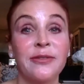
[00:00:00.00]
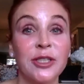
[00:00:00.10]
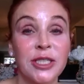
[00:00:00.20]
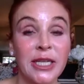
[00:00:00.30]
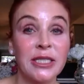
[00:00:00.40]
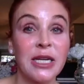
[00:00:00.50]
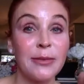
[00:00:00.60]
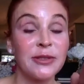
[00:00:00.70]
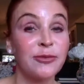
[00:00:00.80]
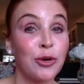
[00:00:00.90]
skin
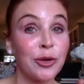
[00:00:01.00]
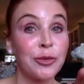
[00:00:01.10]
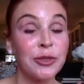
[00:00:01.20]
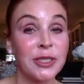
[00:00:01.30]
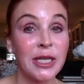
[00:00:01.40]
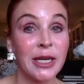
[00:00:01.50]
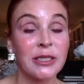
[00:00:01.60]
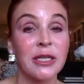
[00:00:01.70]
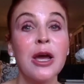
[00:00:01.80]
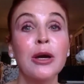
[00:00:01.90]
types 4 through 6,
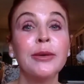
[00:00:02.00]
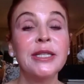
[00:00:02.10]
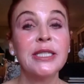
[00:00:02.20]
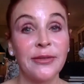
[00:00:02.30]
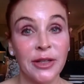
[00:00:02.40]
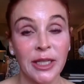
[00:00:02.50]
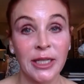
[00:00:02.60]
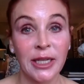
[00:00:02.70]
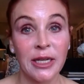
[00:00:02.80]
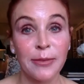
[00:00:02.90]
we definitely
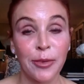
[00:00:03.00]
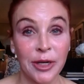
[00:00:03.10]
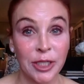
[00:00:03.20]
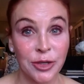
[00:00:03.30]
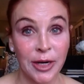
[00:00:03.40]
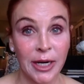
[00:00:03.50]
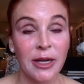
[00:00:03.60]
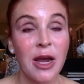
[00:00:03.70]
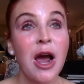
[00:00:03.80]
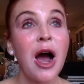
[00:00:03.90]
need to pre-treat.
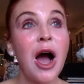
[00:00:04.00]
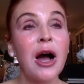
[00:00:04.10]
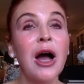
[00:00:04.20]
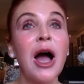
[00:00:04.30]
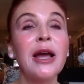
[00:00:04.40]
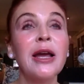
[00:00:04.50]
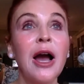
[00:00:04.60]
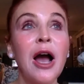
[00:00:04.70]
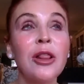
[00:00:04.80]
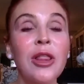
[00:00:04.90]

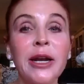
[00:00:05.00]
A lot of